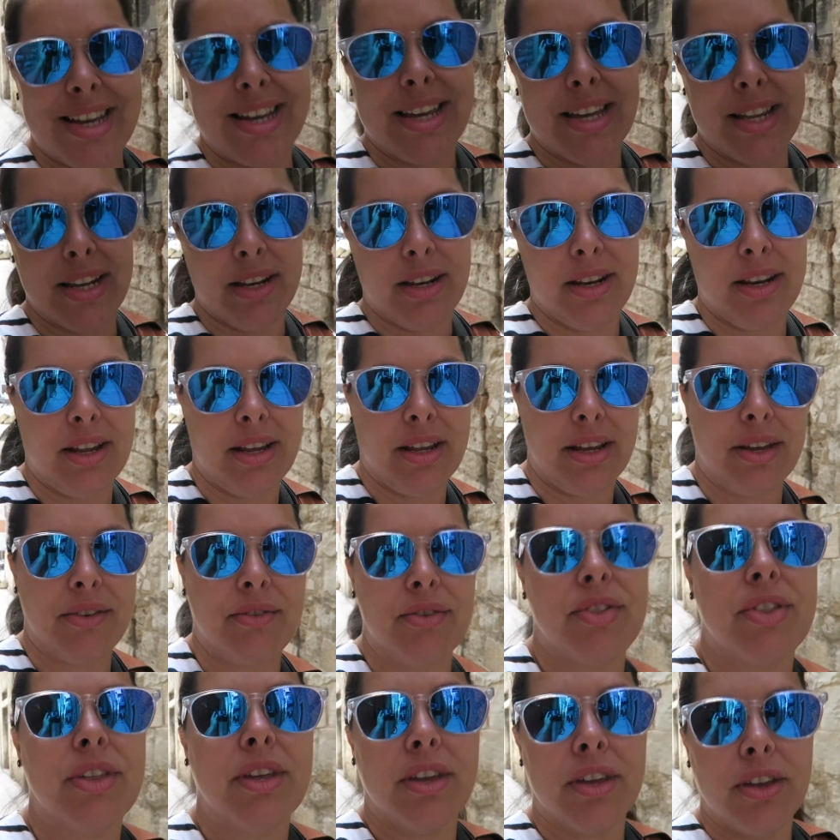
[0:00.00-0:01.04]
and
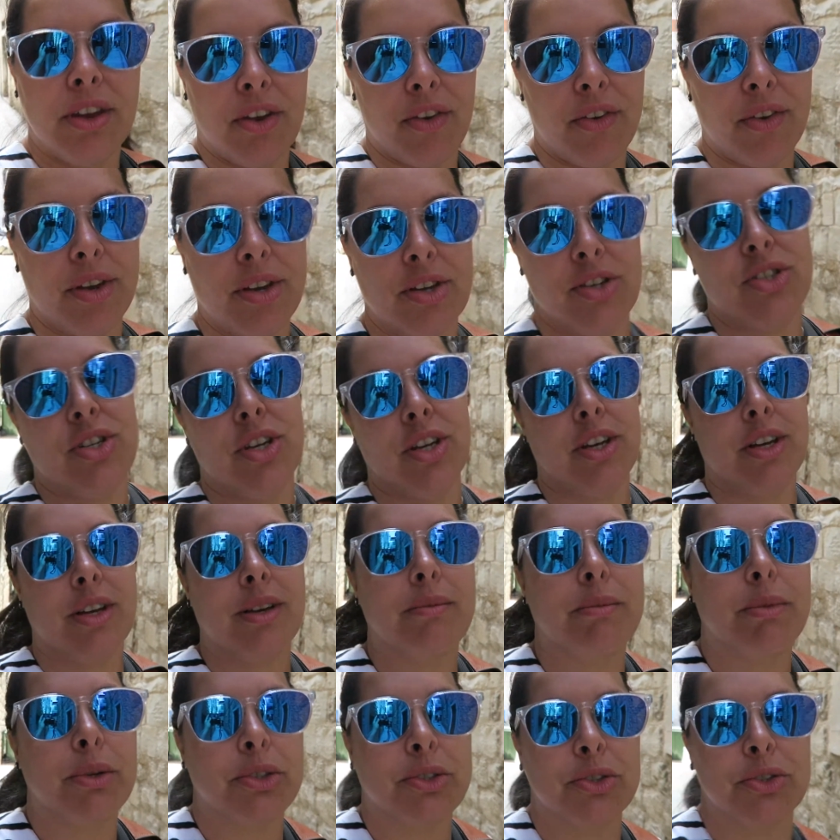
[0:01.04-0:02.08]
everything in Croatia
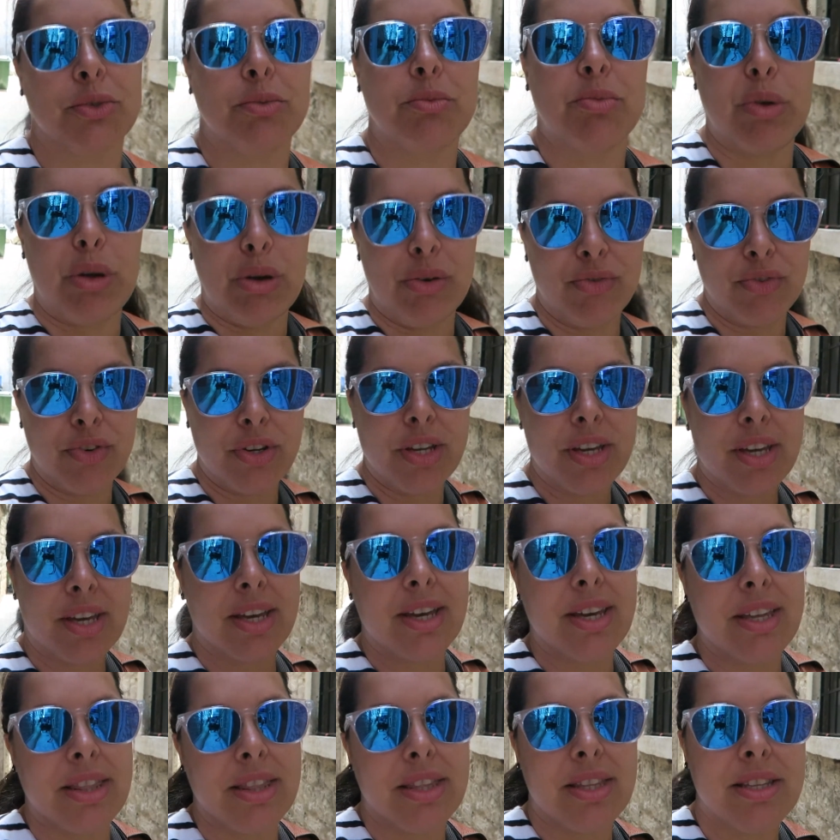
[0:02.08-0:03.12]
compared to
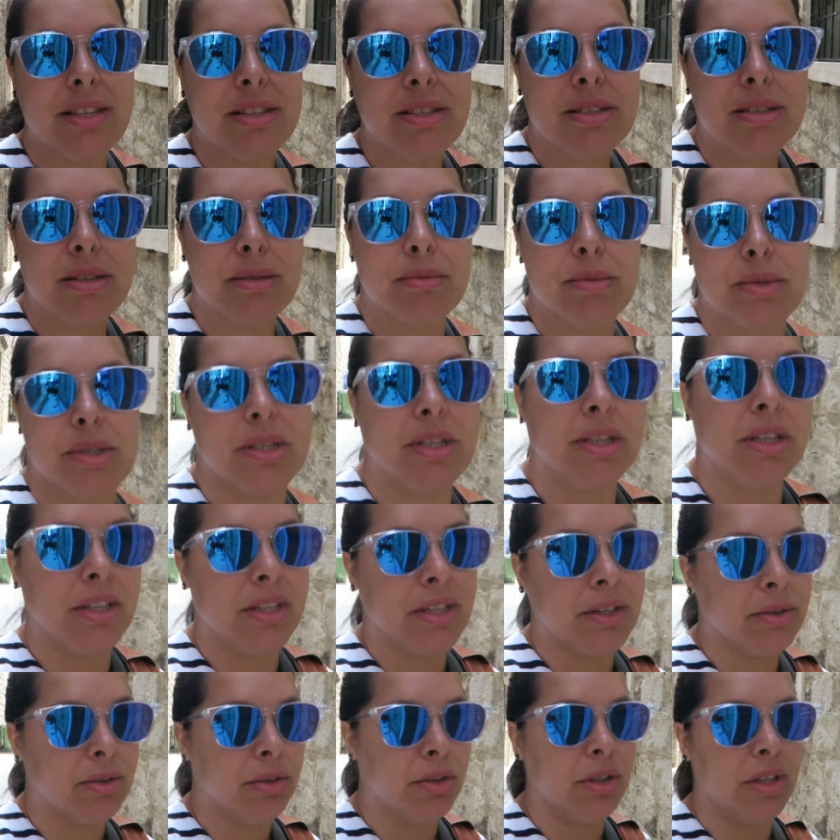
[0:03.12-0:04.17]
Dubrovnik, and this seems a
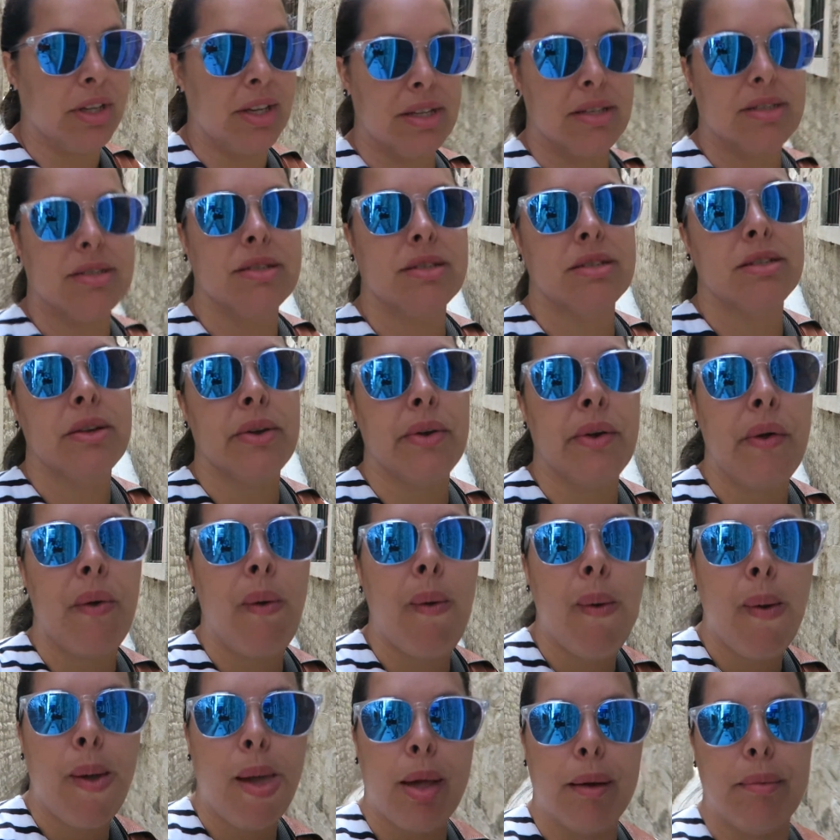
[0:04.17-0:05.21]
little less
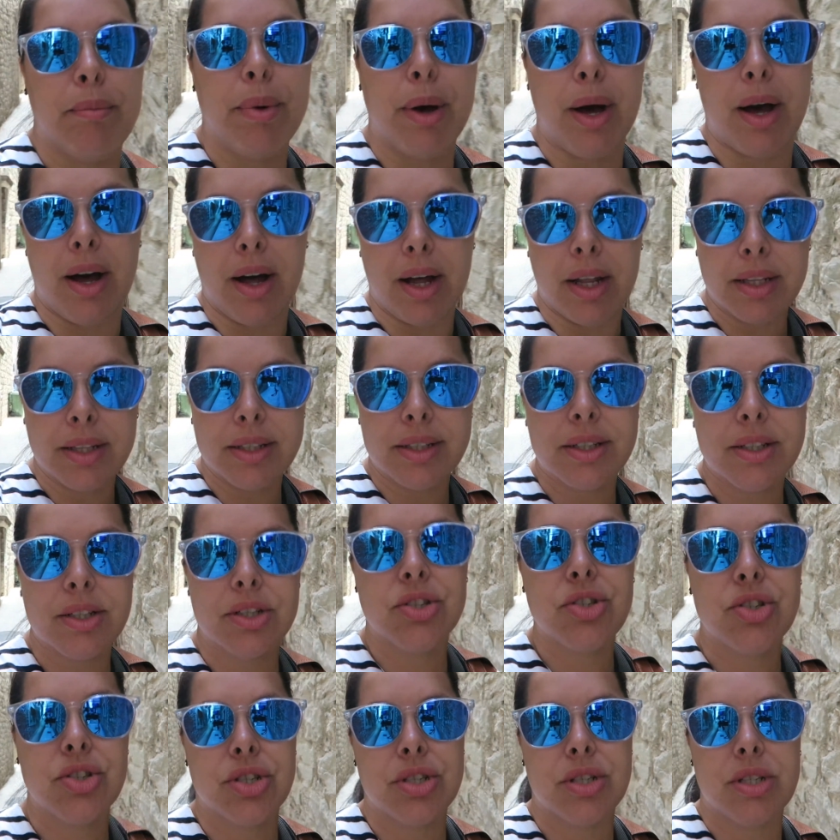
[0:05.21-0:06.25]

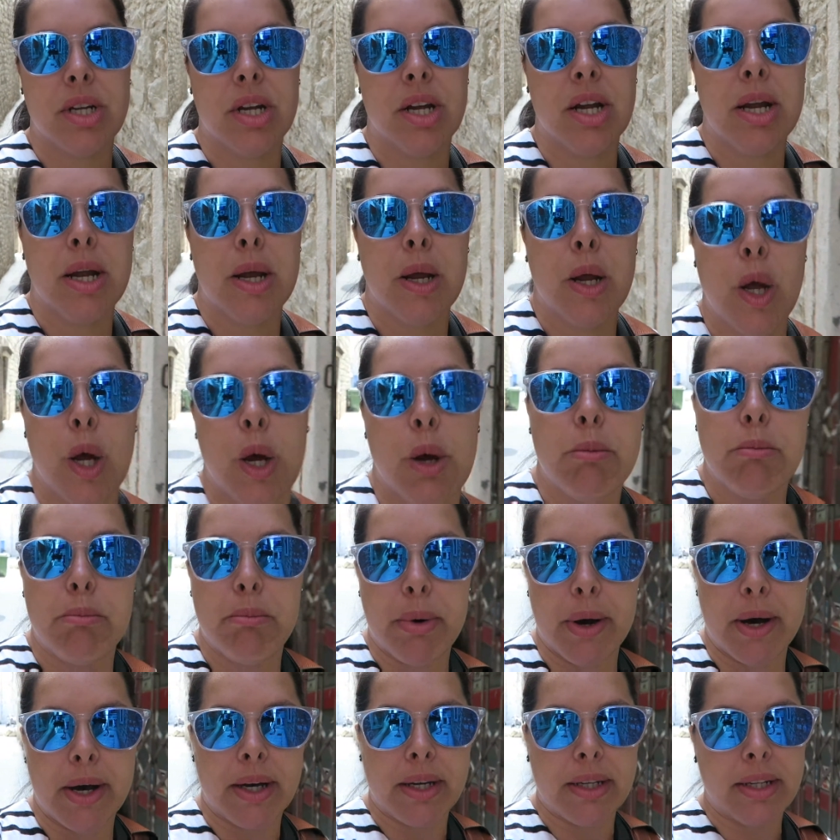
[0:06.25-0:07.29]
polished,
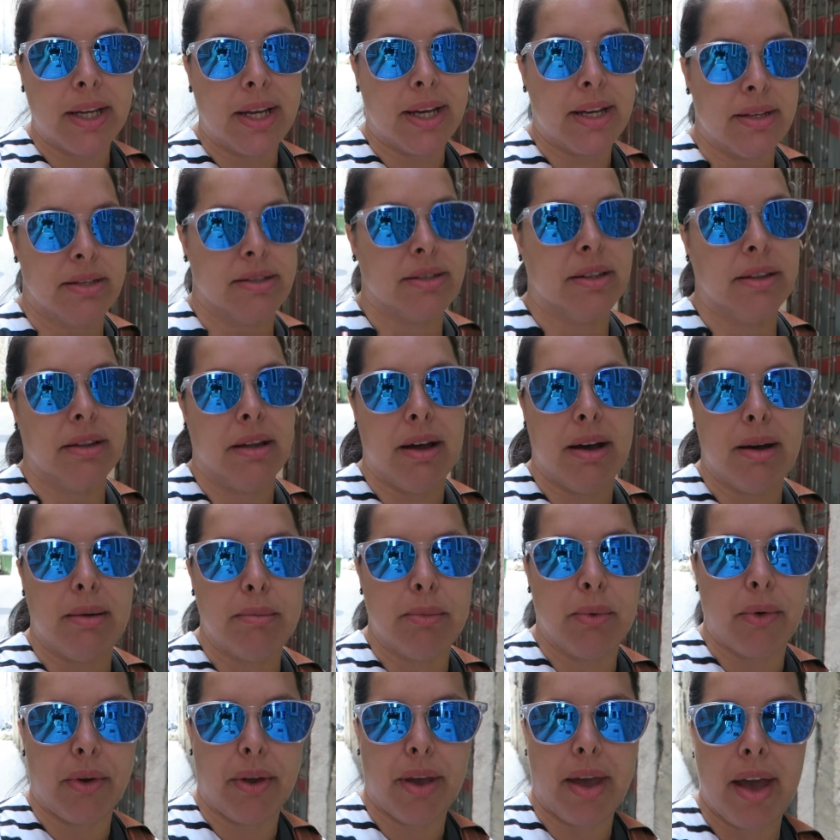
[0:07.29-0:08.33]
but it has a
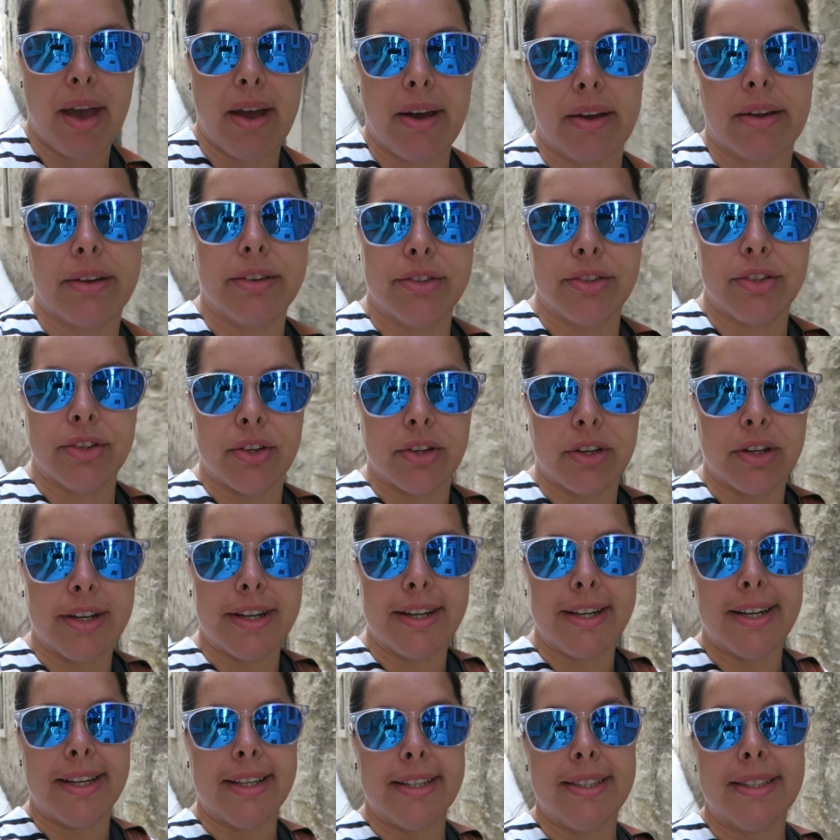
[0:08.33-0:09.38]
lot more character,
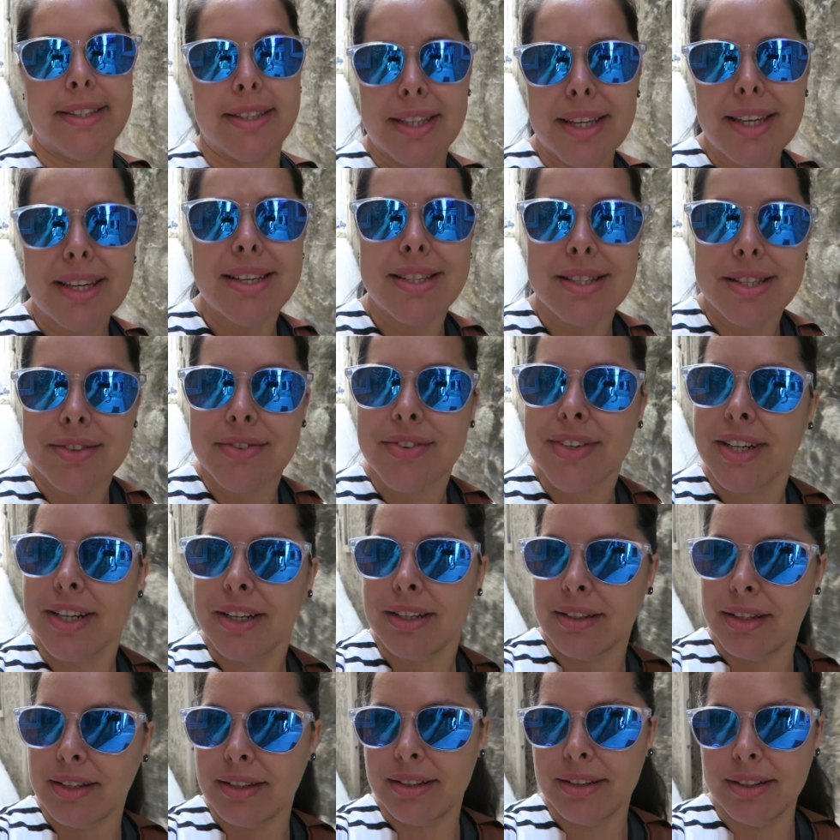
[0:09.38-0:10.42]
and I think it's even
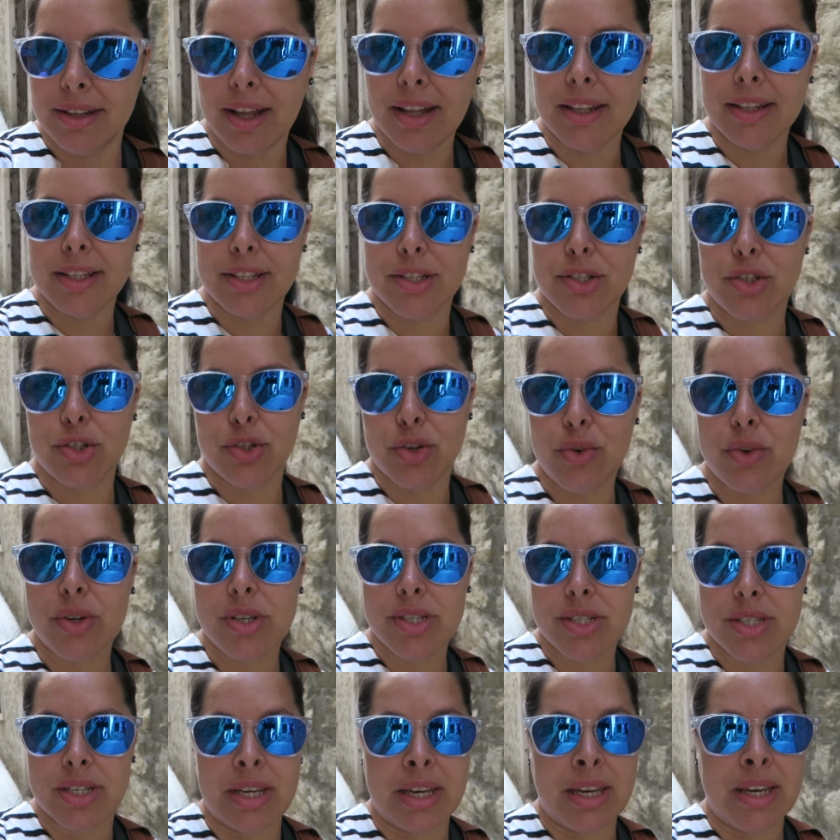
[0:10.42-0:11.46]
a lot less
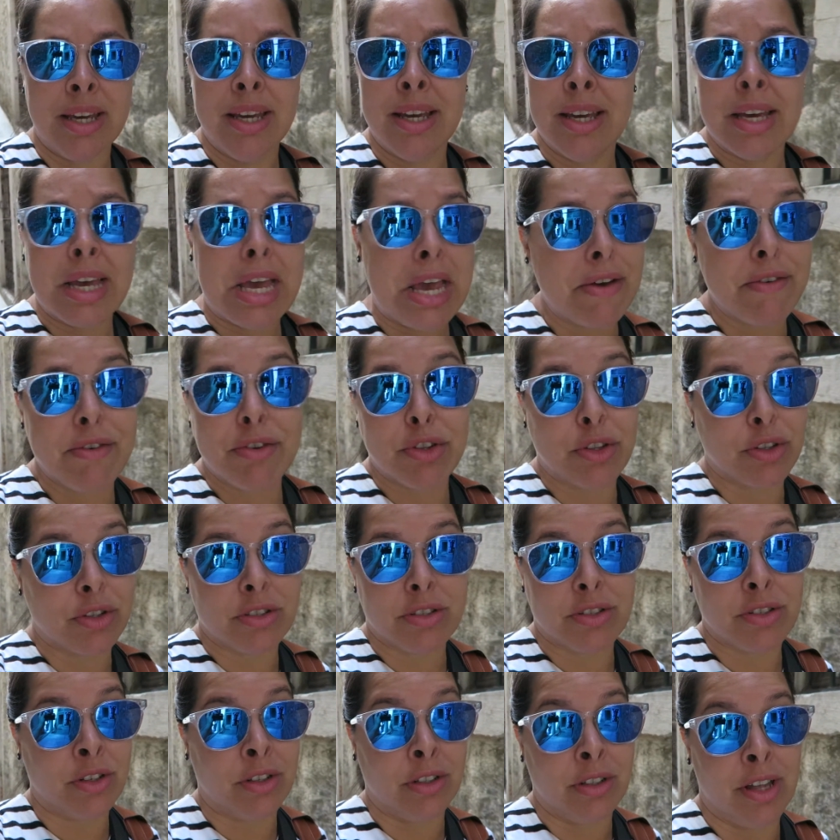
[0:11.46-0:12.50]
touristy, even though
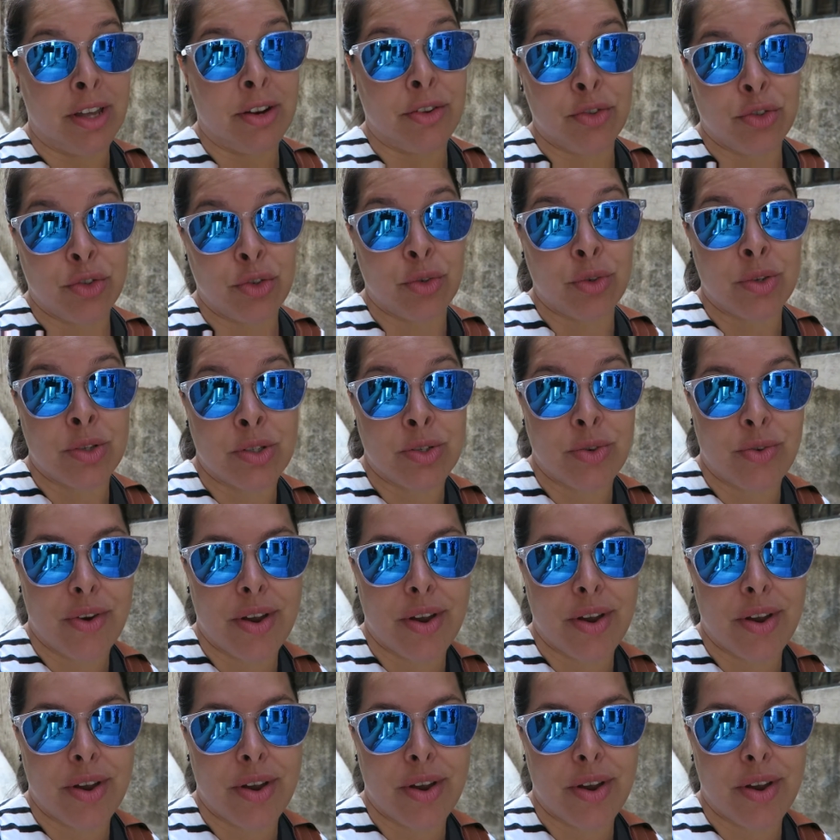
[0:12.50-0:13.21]
there's still a lot of tourists